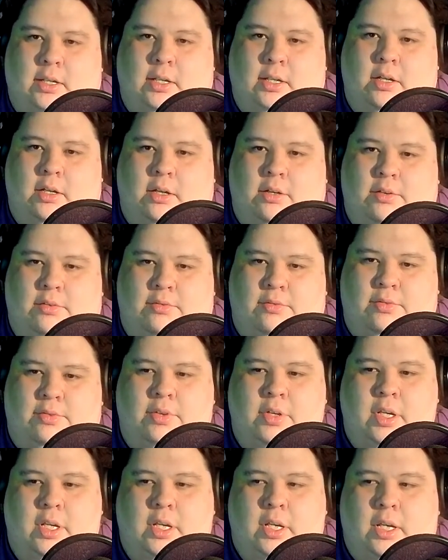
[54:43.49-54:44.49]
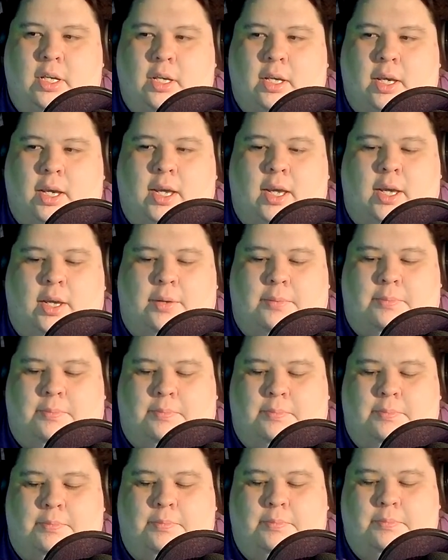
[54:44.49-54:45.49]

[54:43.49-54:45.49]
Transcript: of um,